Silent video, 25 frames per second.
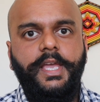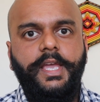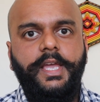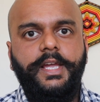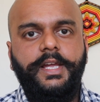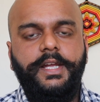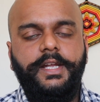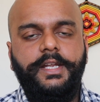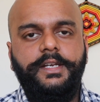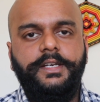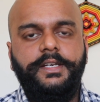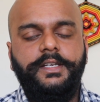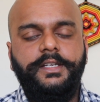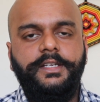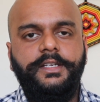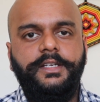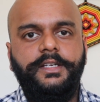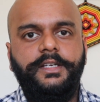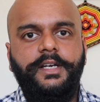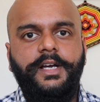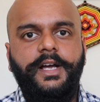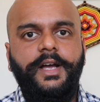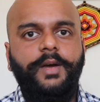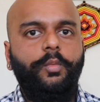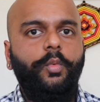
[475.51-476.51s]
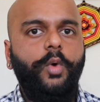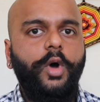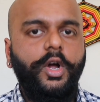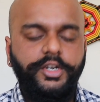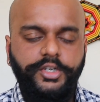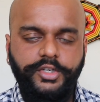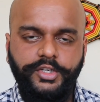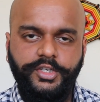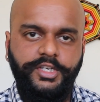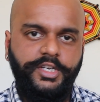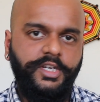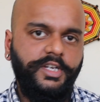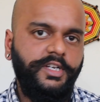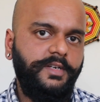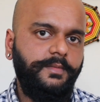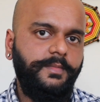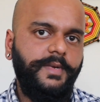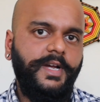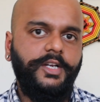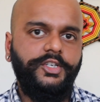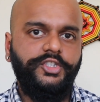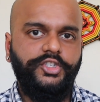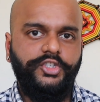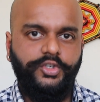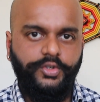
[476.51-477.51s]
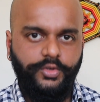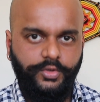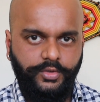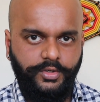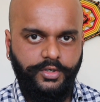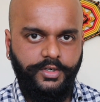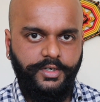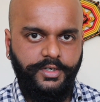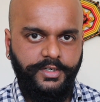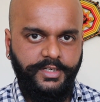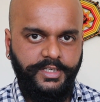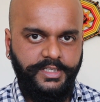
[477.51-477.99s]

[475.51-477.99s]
And I want to hear about your